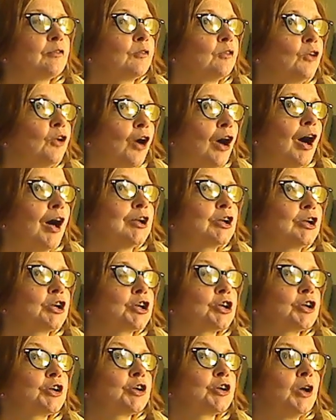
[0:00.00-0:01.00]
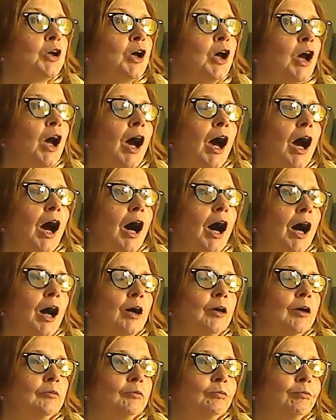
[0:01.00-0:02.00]
launched,
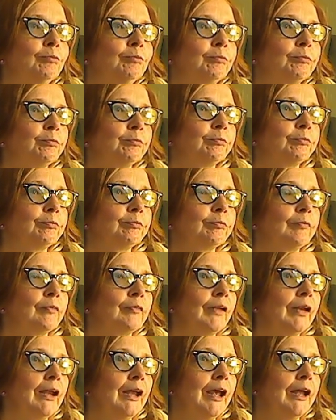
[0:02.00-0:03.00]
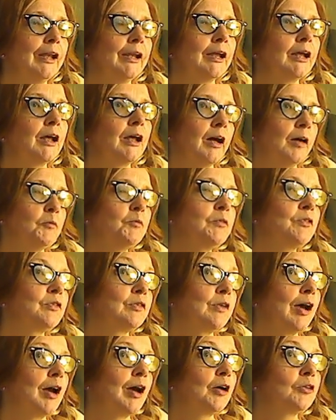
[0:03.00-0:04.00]
and it comes
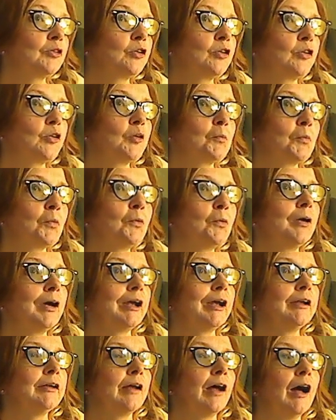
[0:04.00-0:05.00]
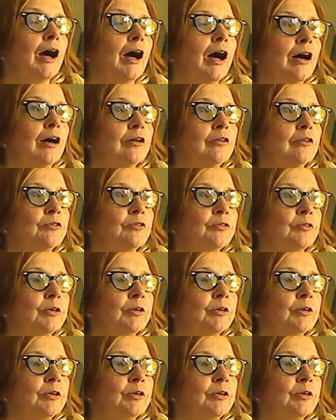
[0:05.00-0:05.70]
down to the point of,